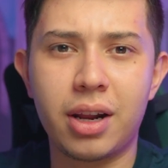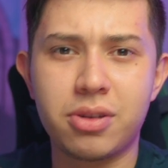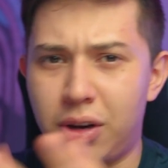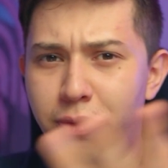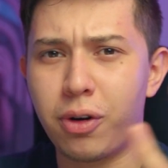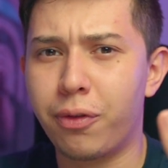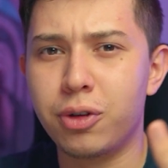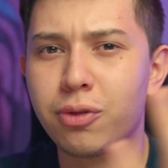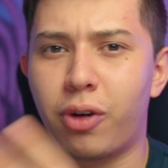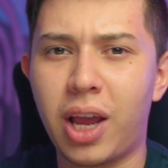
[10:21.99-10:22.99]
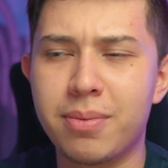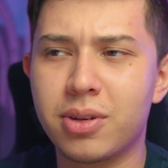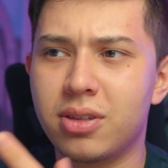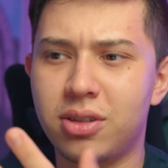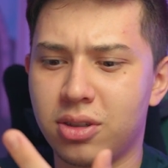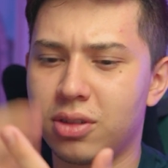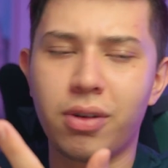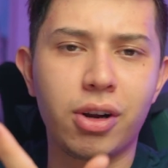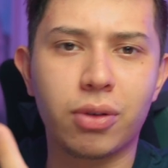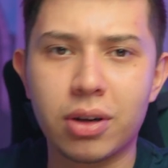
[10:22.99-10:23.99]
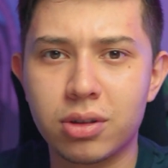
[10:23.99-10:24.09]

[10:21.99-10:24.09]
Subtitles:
And it's only for a few frames because it's just a very quick